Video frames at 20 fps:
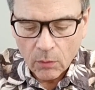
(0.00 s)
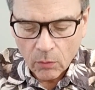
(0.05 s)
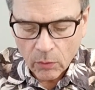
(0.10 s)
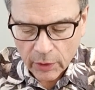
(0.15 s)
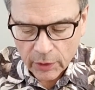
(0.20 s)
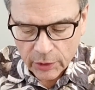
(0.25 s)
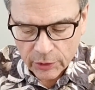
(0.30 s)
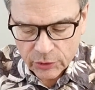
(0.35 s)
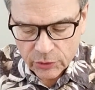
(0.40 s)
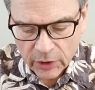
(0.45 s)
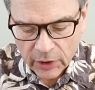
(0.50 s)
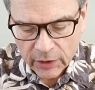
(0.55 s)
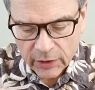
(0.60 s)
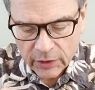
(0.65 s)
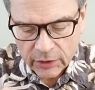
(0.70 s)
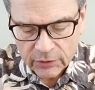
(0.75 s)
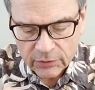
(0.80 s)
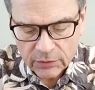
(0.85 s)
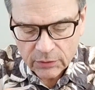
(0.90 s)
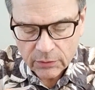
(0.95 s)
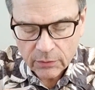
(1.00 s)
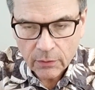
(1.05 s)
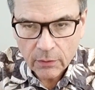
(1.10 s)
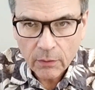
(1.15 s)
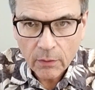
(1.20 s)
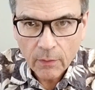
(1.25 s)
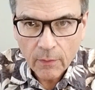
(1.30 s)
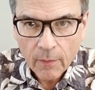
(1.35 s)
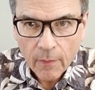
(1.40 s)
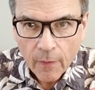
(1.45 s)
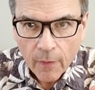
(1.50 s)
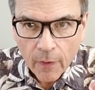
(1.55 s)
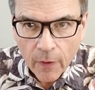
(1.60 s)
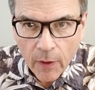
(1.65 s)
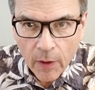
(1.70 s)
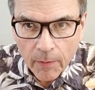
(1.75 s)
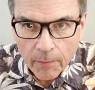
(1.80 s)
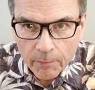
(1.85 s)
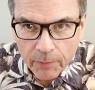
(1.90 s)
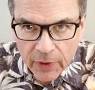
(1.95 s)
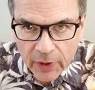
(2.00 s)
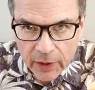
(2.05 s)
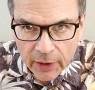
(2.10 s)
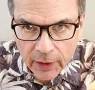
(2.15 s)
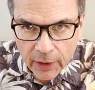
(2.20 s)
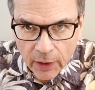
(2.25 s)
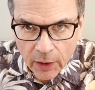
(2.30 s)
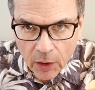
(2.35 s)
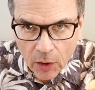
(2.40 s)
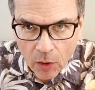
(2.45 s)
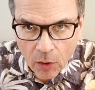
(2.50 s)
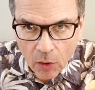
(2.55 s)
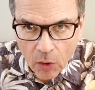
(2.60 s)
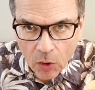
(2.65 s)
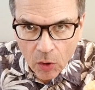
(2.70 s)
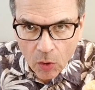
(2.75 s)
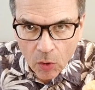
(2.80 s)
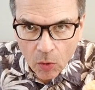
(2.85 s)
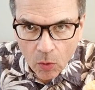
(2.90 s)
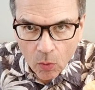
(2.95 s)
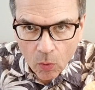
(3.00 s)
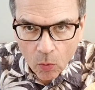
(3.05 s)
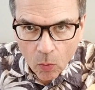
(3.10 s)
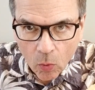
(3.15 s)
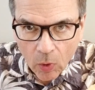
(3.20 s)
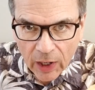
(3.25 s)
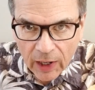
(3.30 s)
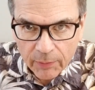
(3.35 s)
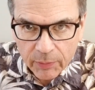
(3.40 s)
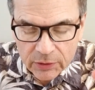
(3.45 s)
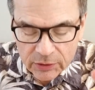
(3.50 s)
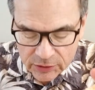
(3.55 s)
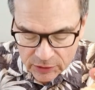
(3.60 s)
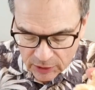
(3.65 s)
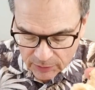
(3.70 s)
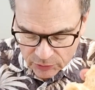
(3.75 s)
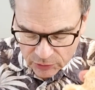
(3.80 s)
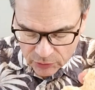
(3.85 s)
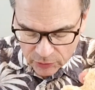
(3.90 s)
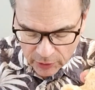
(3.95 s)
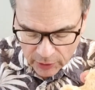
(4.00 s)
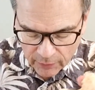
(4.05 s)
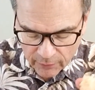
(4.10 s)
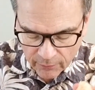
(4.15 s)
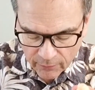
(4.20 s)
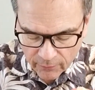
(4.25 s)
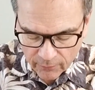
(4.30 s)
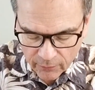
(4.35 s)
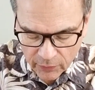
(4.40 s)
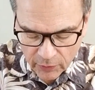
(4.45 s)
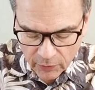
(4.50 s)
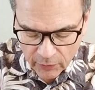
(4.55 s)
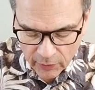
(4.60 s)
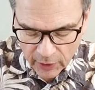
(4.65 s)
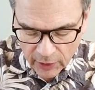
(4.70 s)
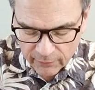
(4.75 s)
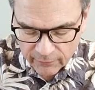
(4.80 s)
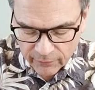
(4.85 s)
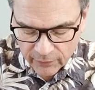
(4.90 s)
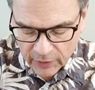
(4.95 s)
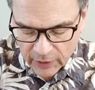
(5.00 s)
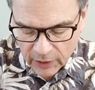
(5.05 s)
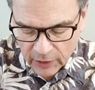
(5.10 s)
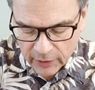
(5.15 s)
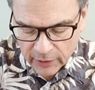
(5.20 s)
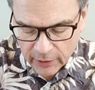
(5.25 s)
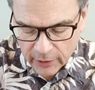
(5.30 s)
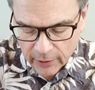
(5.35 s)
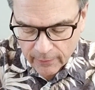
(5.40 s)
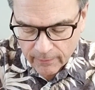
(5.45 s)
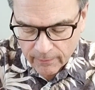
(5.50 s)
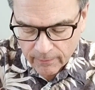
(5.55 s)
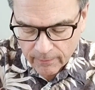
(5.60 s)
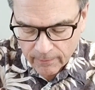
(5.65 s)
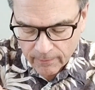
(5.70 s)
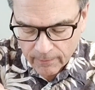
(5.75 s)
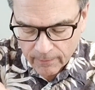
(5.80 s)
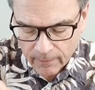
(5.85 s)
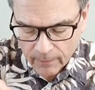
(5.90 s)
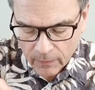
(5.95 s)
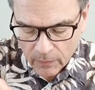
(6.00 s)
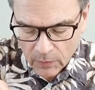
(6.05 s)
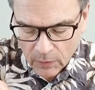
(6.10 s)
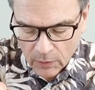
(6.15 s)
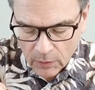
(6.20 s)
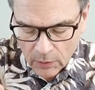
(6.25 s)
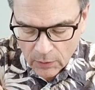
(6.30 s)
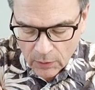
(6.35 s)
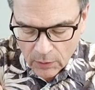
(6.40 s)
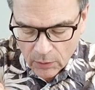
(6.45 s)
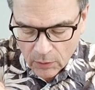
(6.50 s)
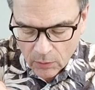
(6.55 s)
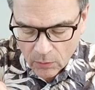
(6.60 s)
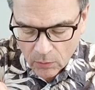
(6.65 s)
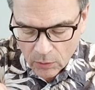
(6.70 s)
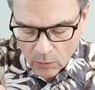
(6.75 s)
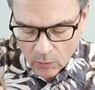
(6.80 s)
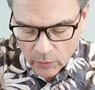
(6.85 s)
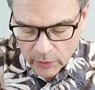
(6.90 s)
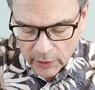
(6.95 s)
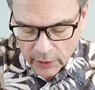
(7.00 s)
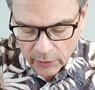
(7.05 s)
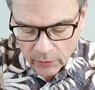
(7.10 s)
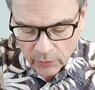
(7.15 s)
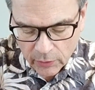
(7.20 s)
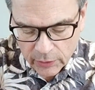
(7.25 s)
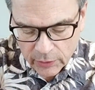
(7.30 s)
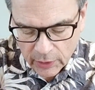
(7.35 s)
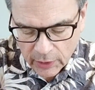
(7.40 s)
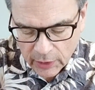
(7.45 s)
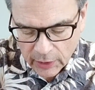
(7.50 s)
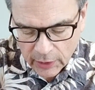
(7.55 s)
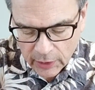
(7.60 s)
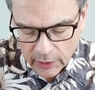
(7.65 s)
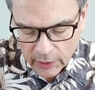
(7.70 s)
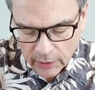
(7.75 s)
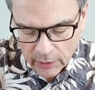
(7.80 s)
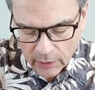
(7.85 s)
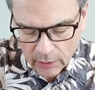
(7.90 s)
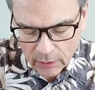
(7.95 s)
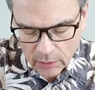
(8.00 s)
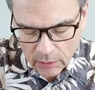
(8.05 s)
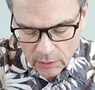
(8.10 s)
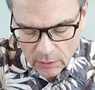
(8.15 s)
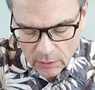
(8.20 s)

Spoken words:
We're going to try this big whopping substrate for the grand finale here, where we are going to add